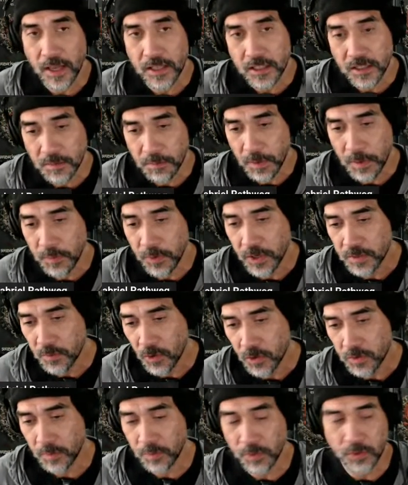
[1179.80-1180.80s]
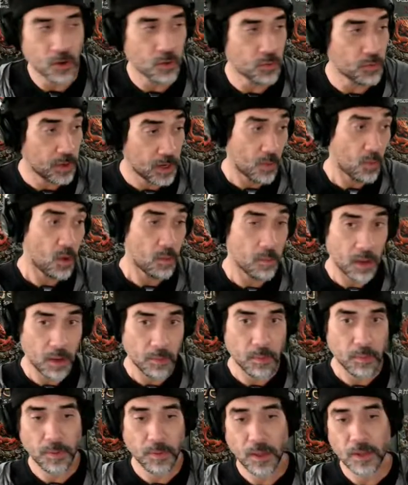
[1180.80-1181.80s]
to people because most people don't read at 1 minute
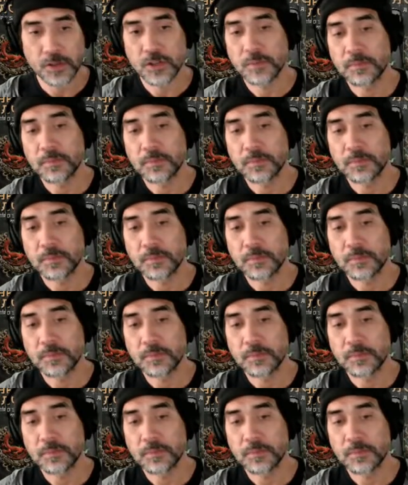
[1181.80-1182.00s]
a page.